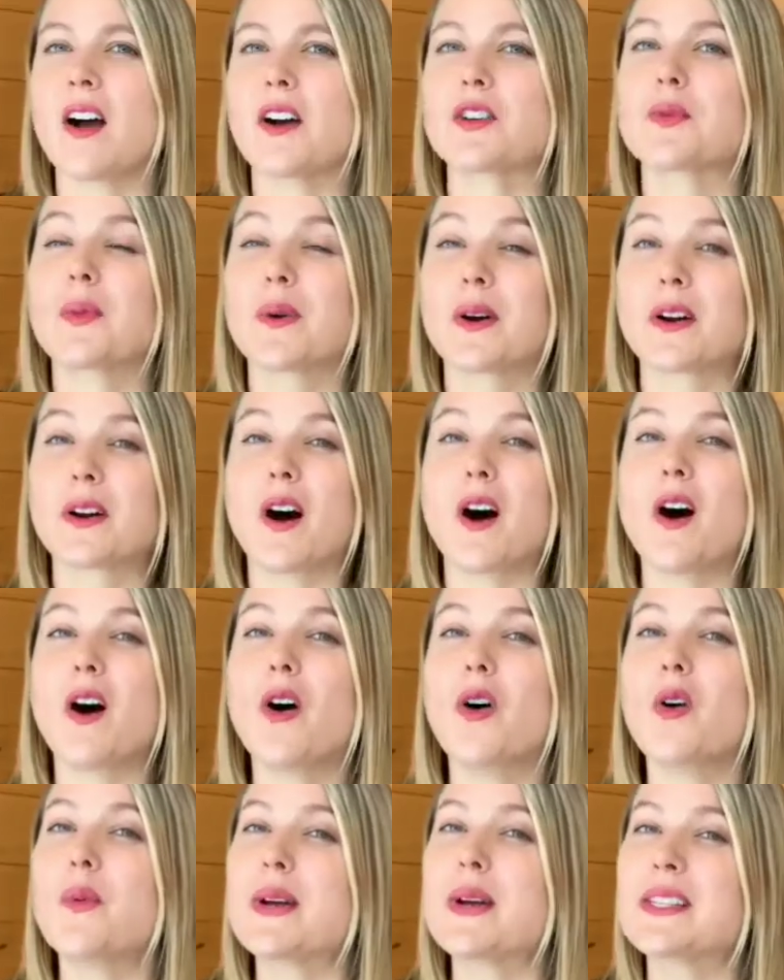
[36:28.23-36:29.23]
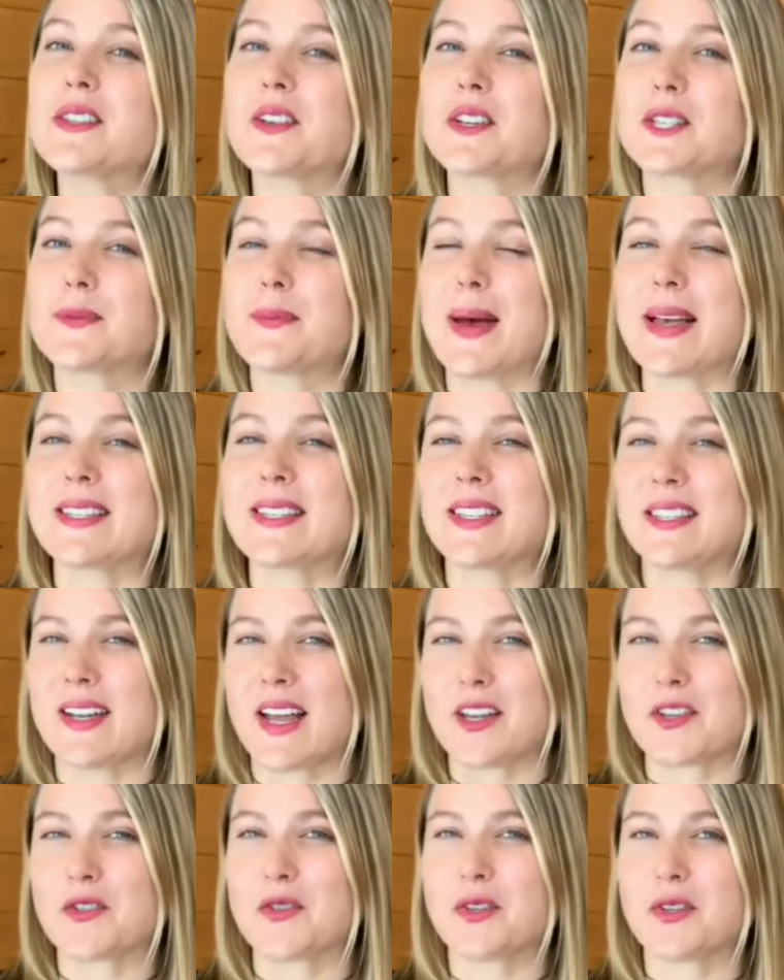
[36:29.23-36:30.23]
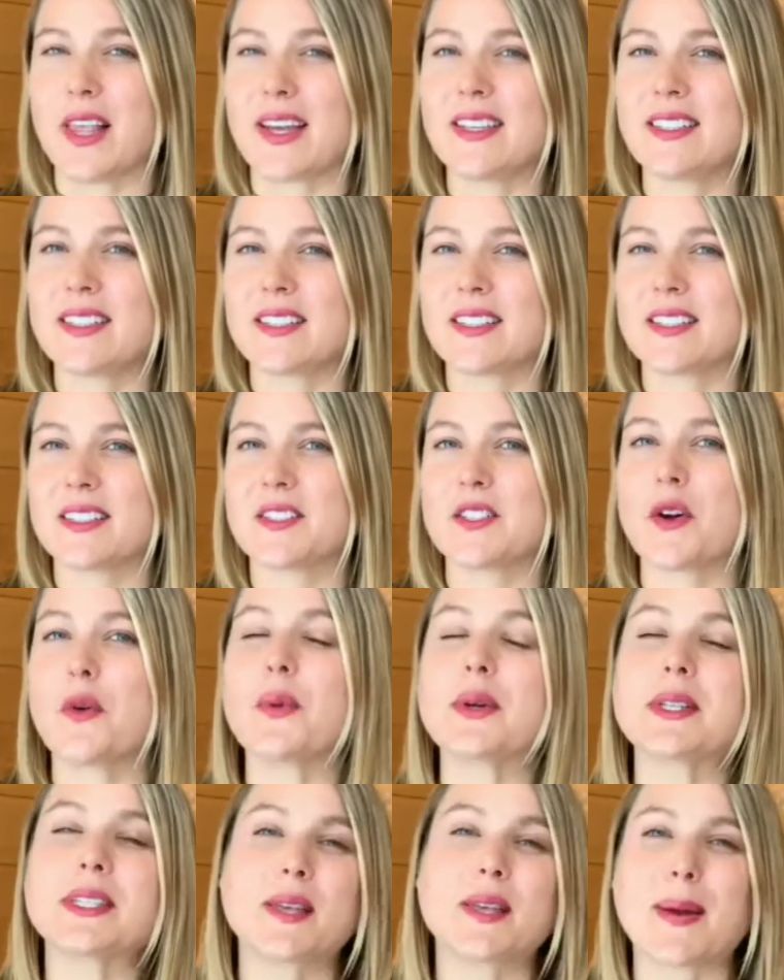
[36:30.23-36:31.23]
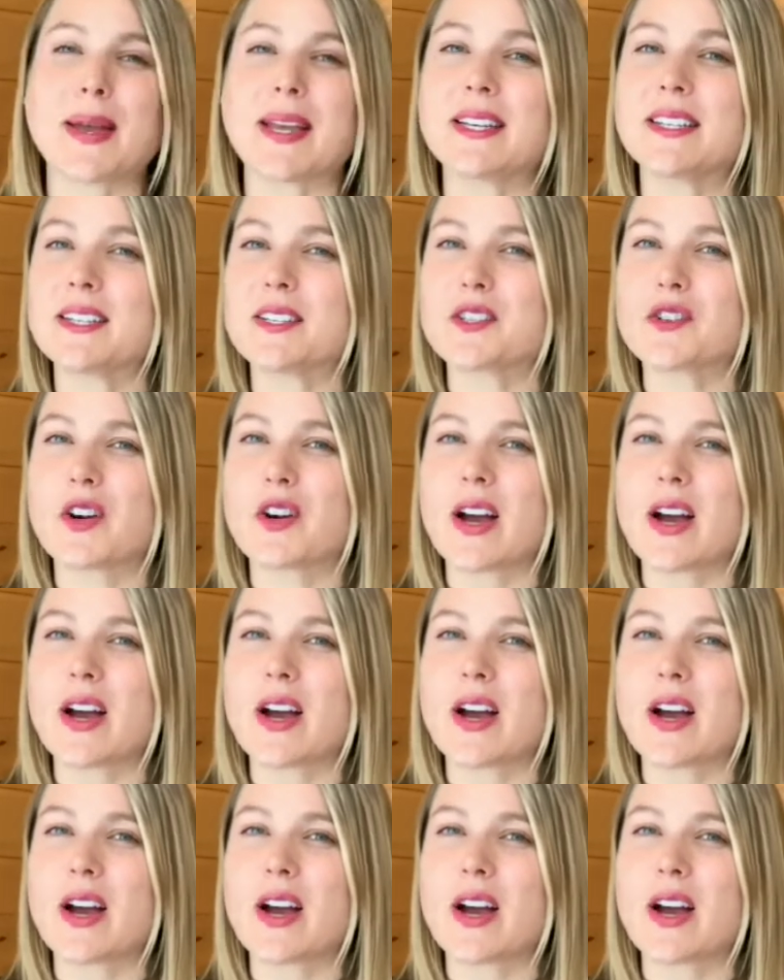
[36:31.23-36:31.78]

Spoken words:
Artwork always looks best in natural light, so once the paint is